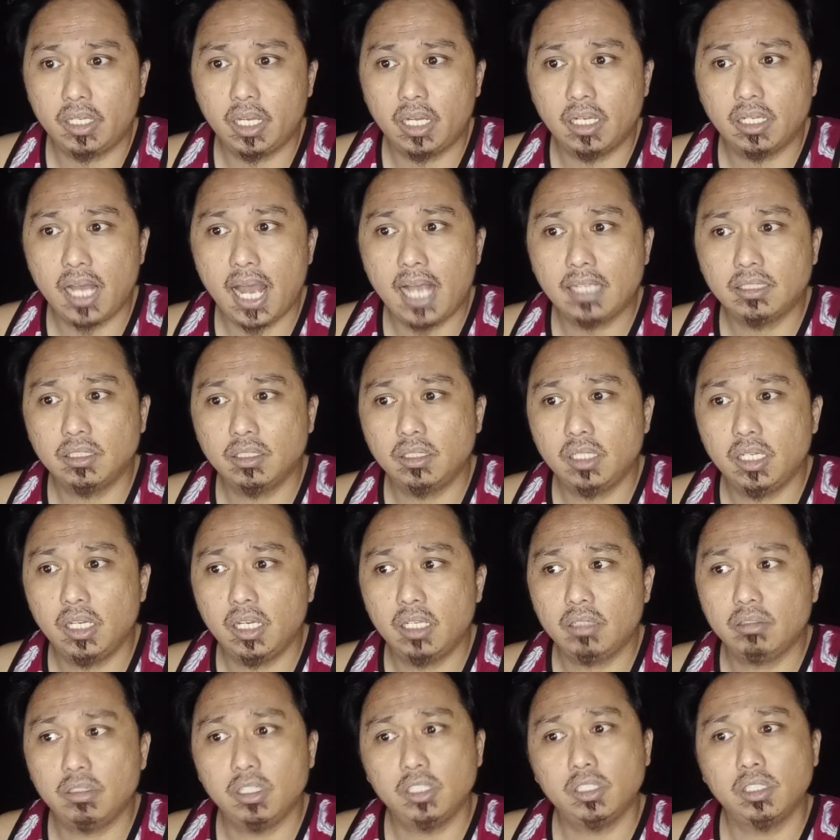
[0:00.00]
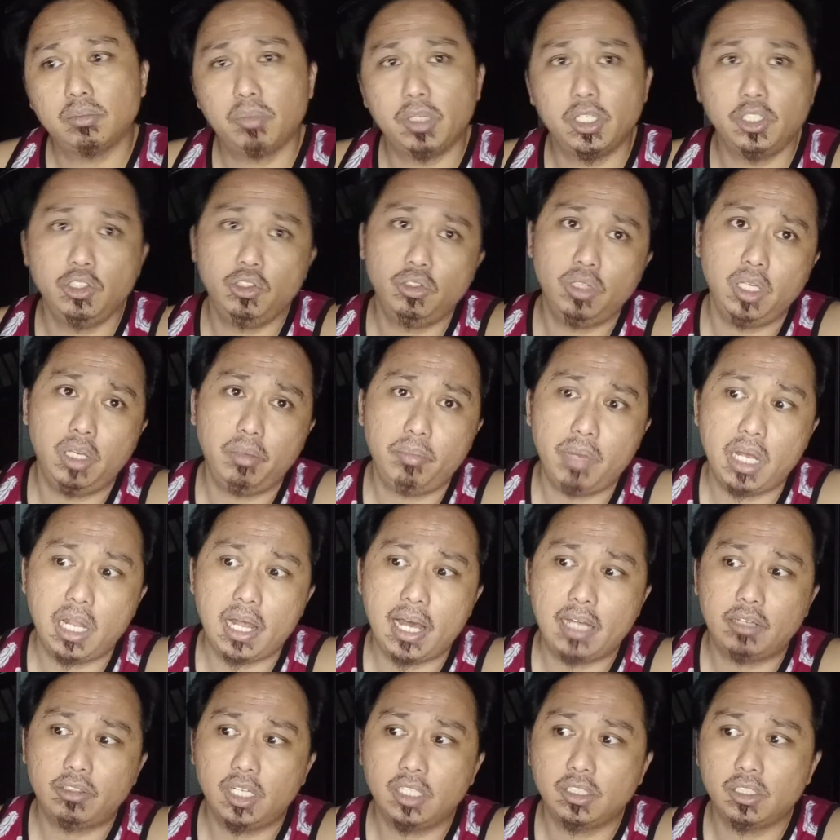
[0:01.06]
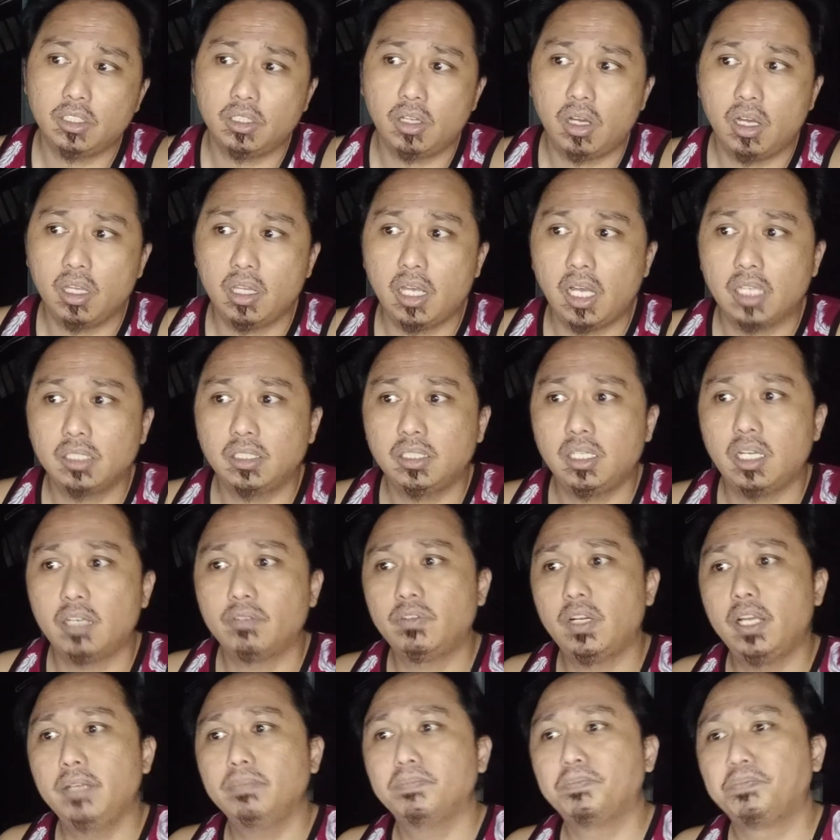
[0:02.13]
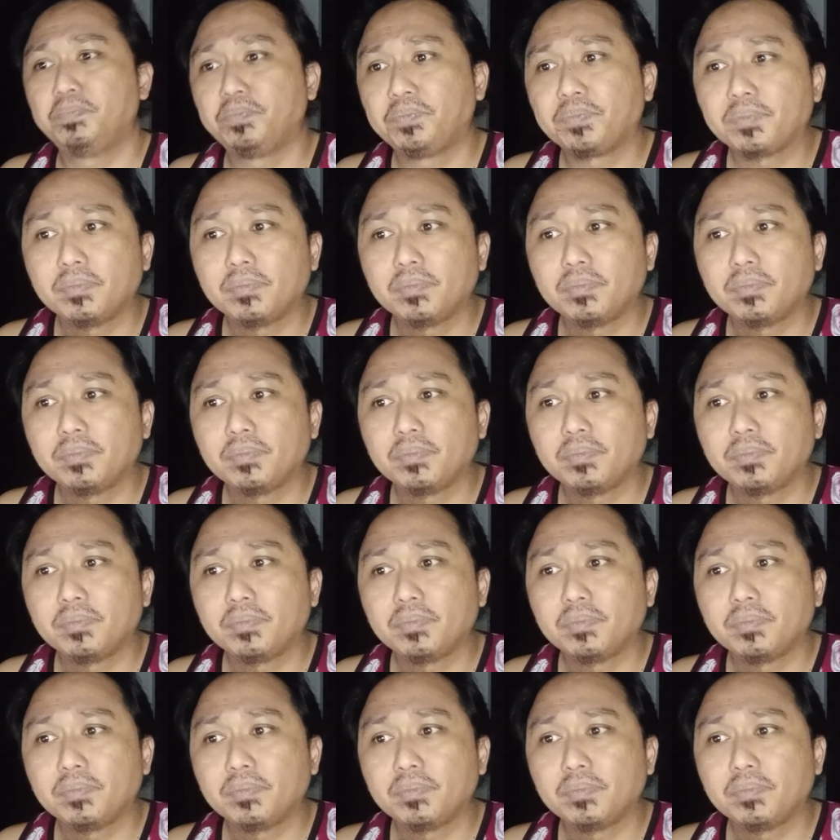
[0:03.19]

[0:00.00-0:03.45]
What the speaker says: cannot access it, this is my new email address and all that stuff, right?